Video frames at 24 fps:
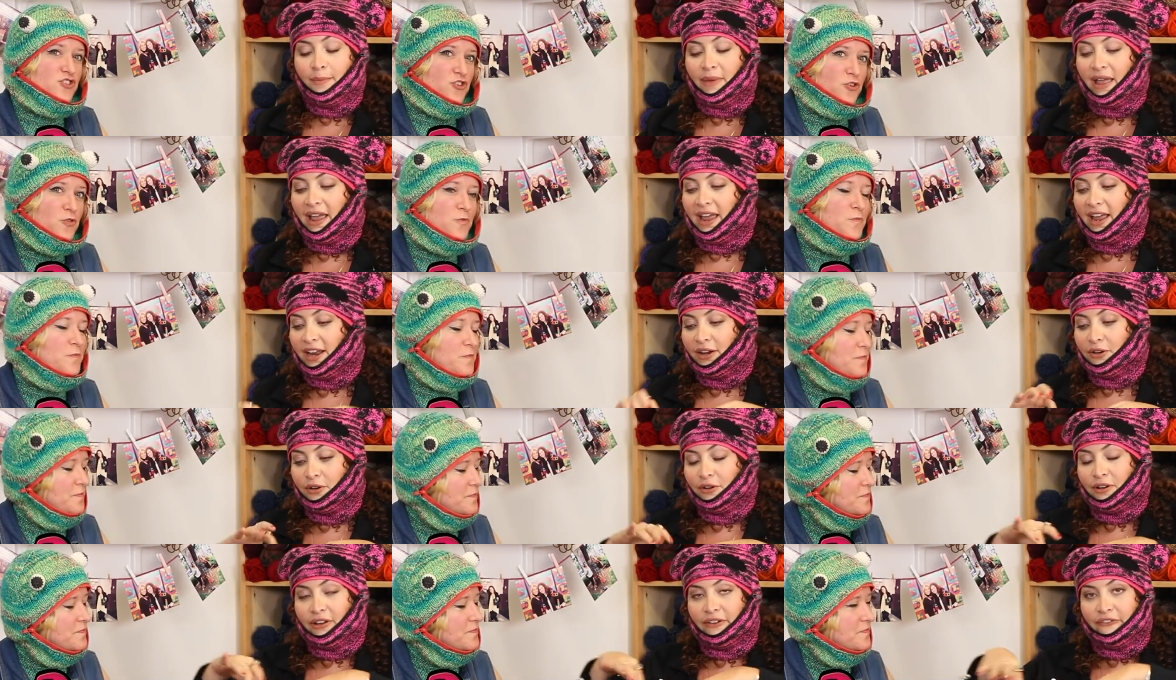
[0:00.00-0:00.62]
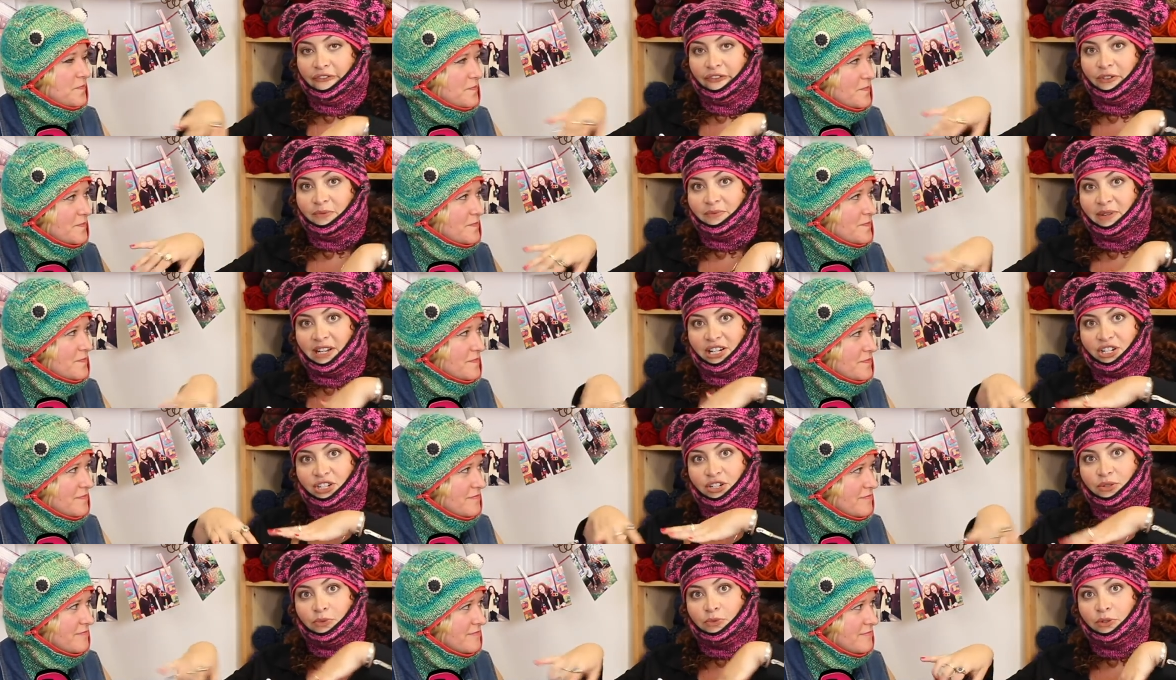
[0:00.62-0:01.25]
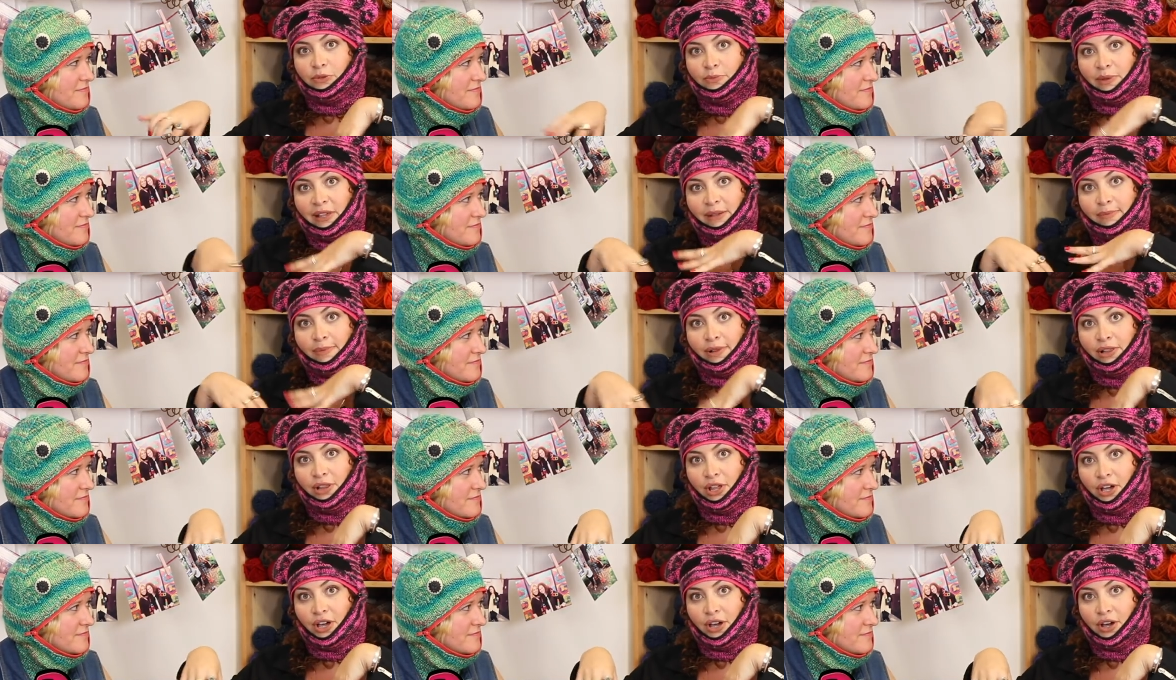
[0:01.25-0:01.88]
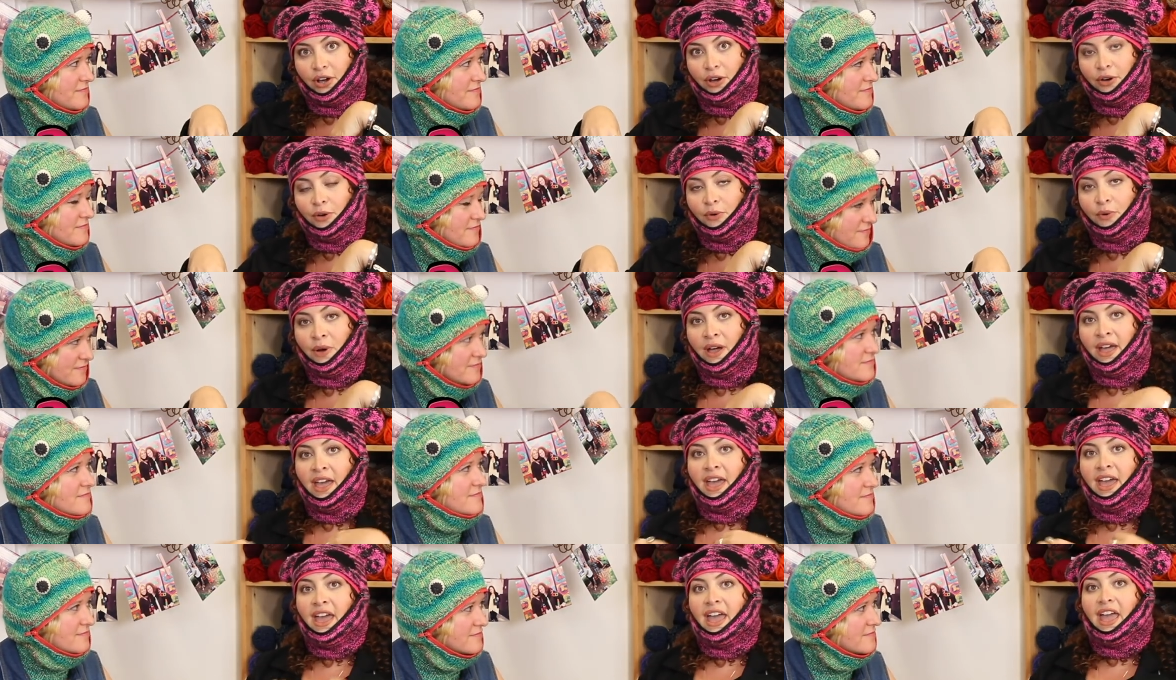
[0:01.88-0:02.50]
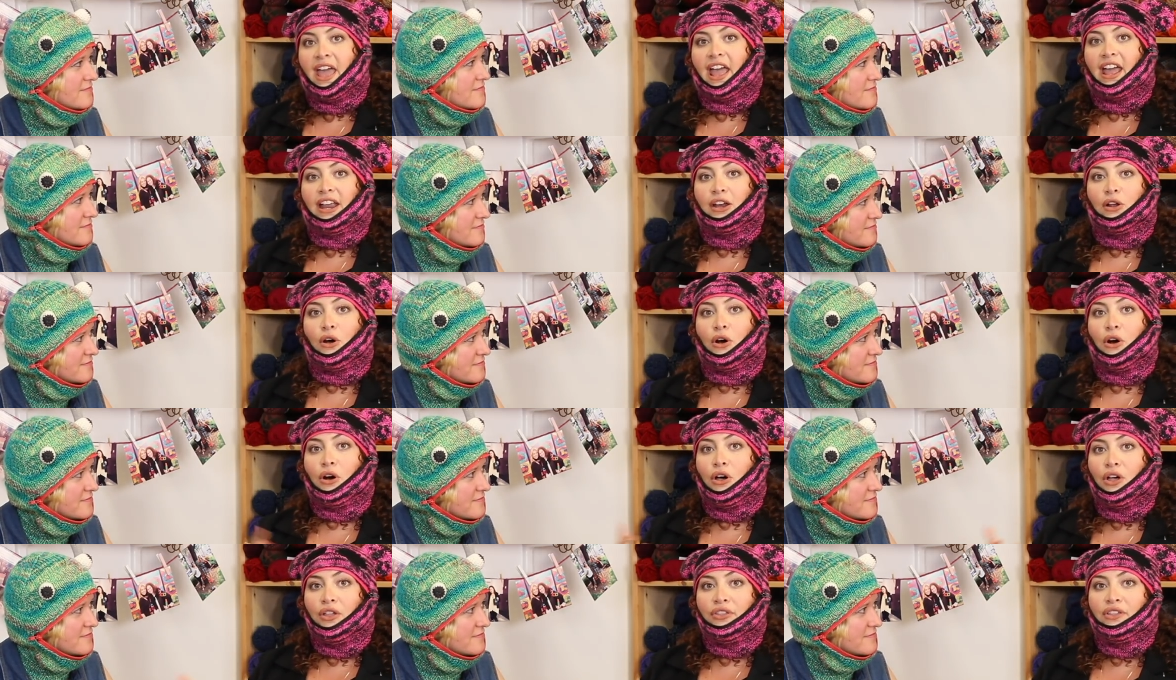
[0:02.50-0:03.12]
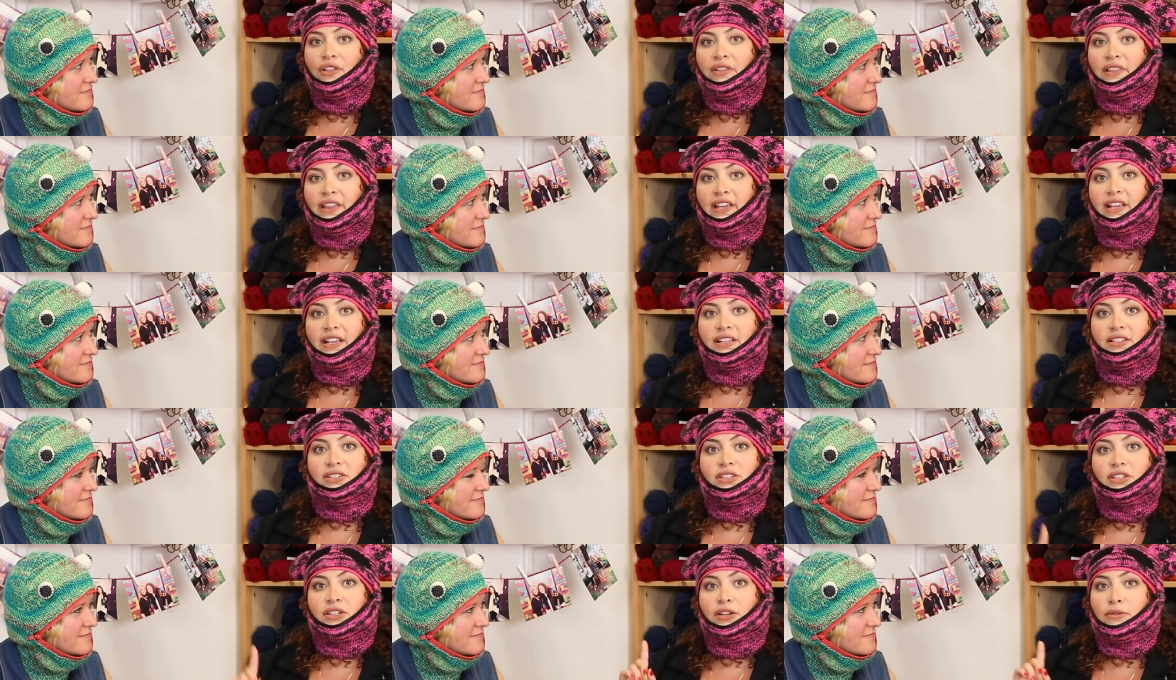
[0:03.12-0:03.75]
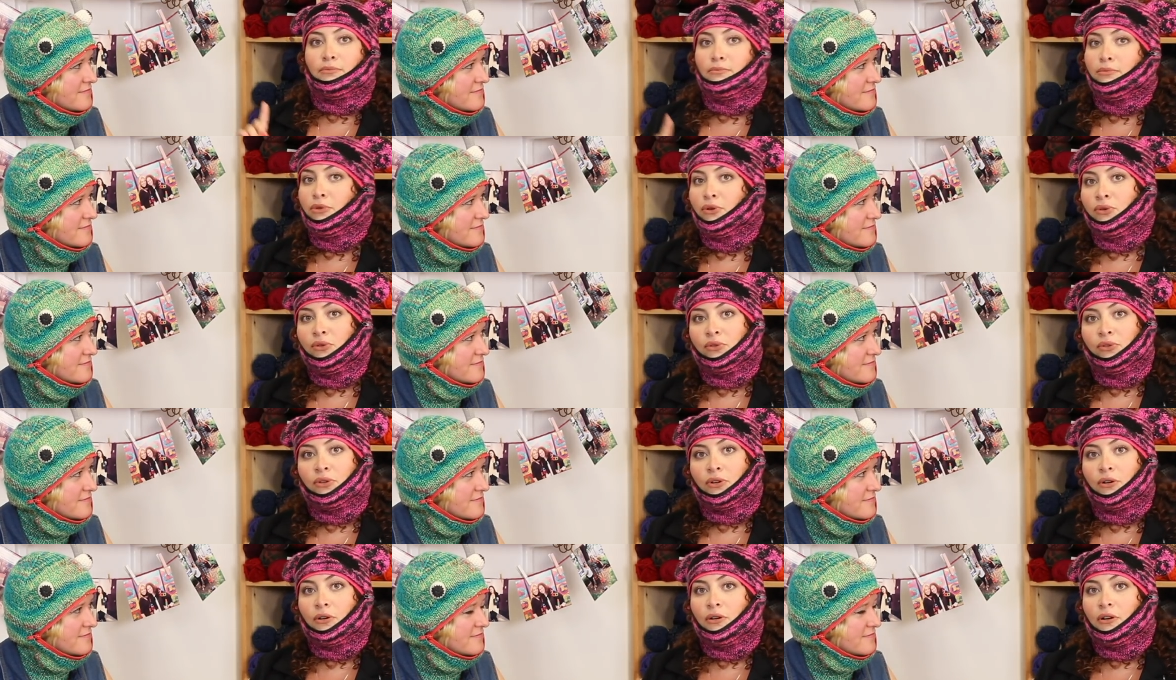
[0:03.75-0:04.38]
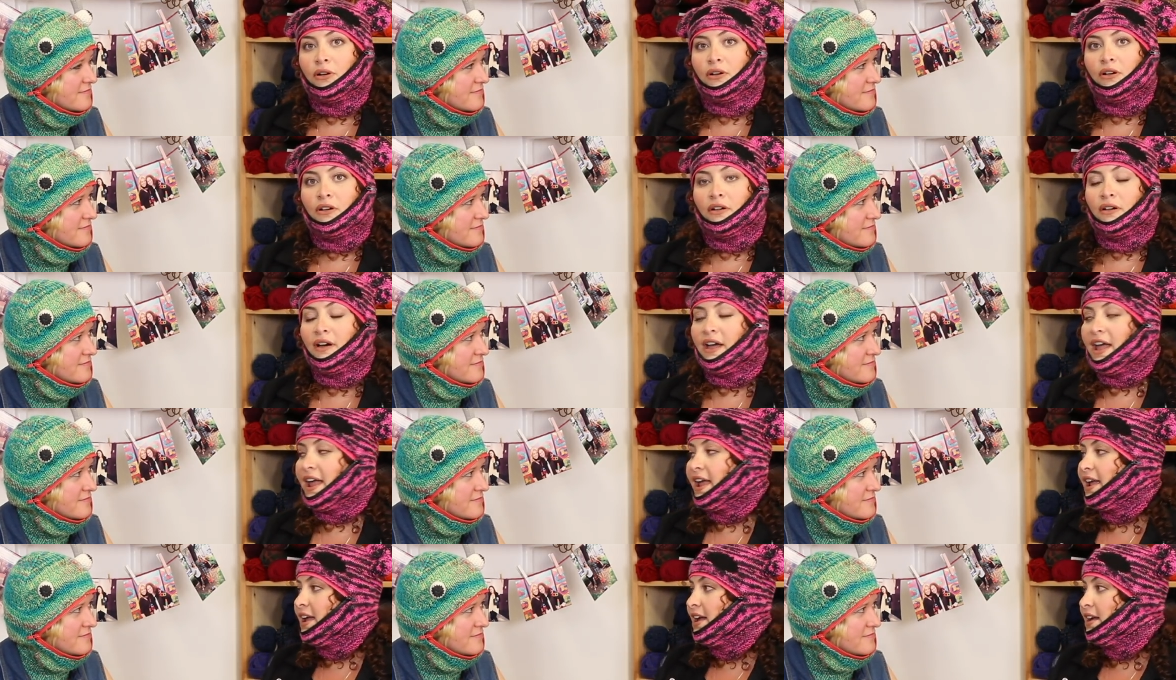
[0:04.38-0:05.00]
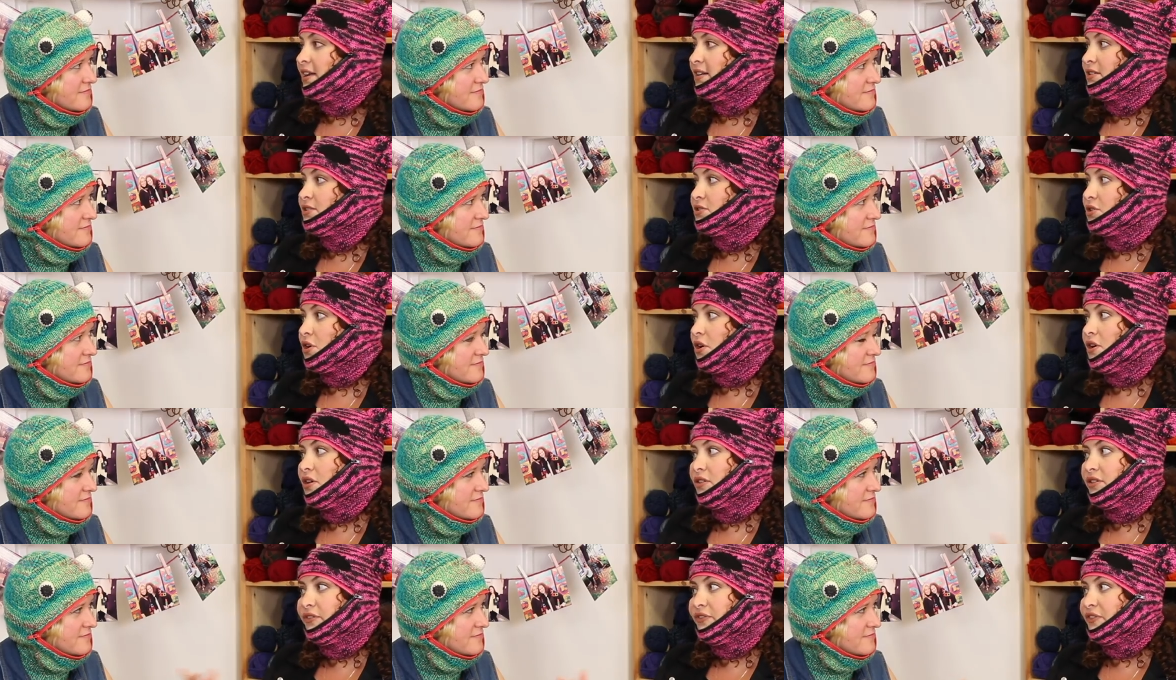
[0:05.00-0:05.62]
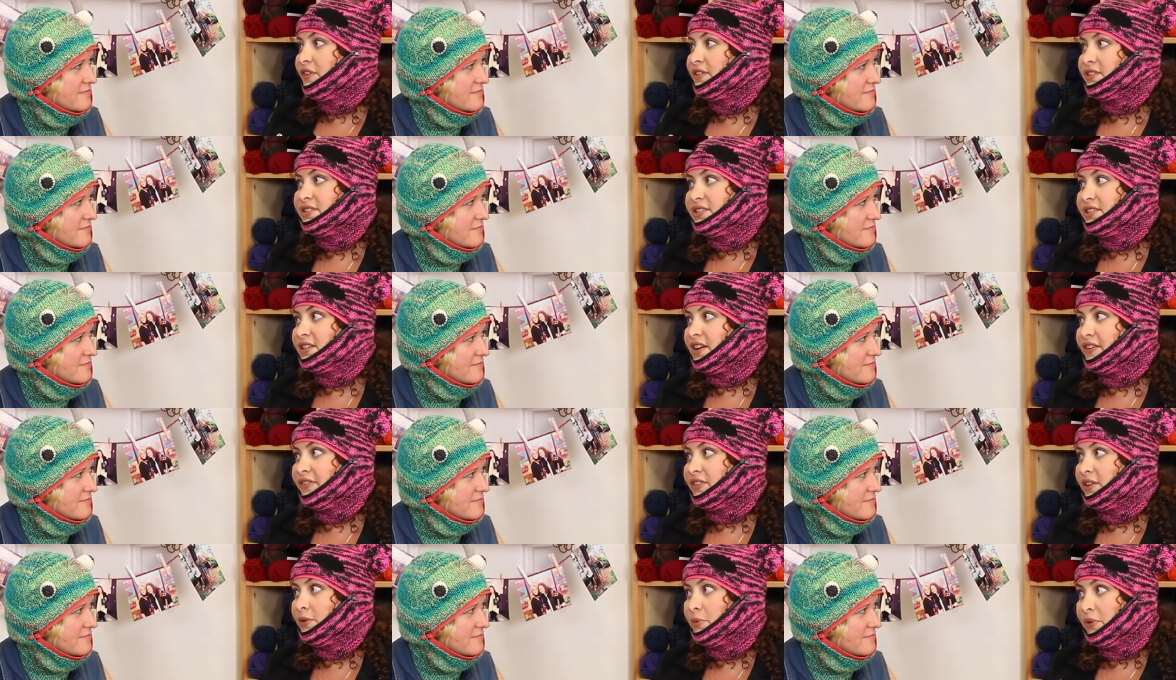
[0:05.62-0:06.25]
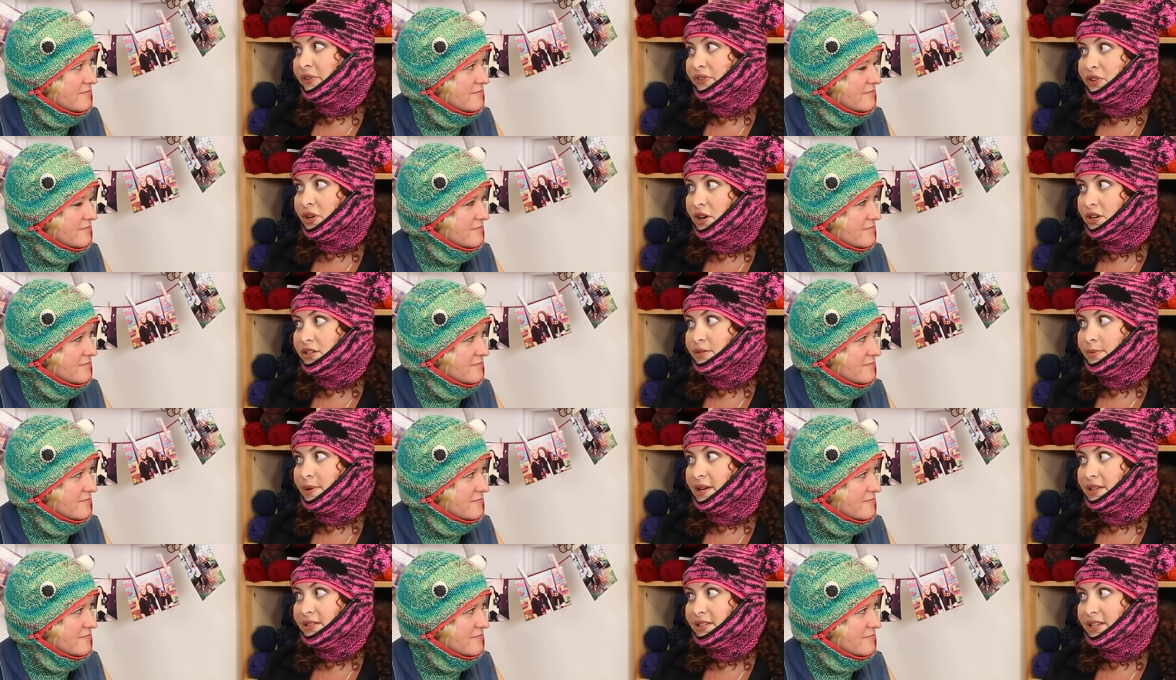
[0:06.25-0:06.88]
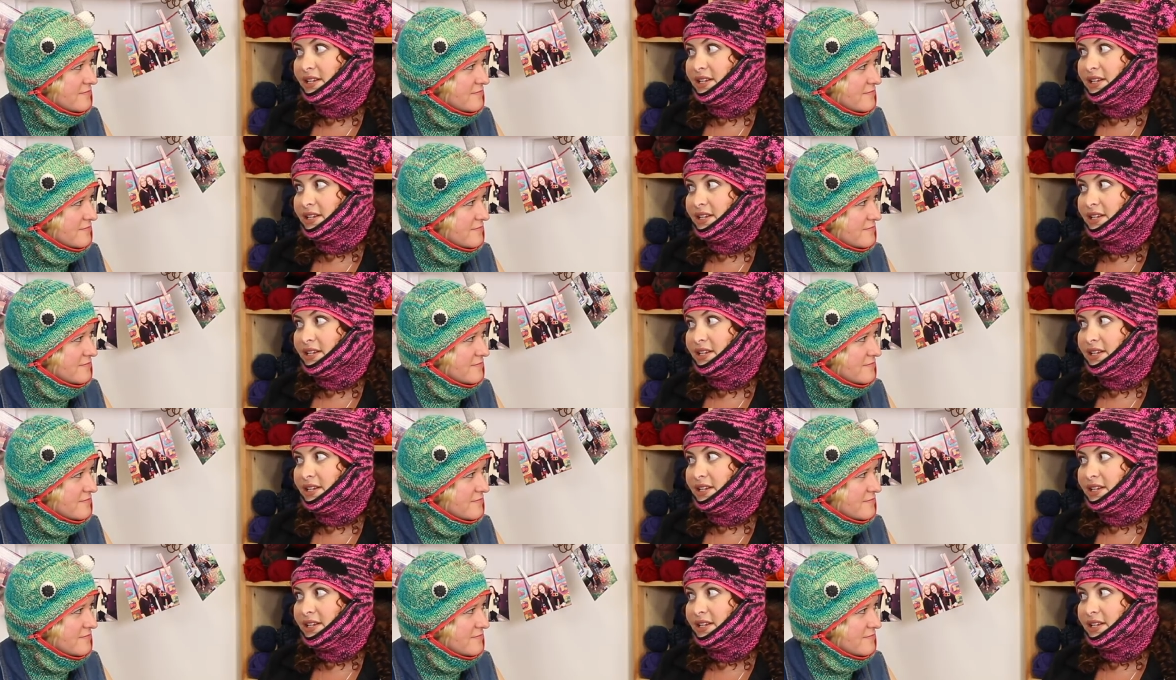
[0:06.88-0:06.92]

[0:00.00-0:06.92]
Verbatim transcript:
Speaker 1: True. and her information will be below. And all the links to Moon Girl and all the fun stuff that we've talked about